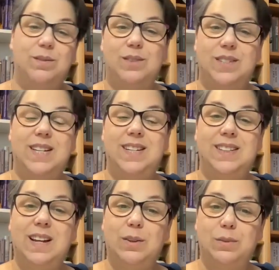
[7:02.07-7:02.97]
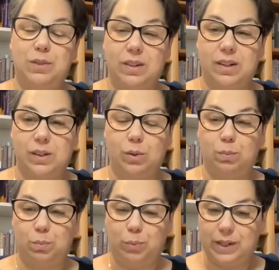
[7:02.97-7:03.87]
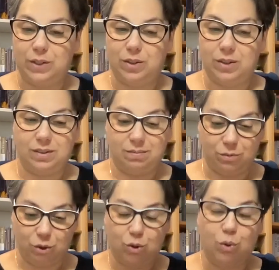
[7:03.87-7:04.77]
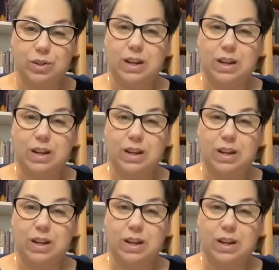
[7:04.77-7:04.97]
sitting down, pressed so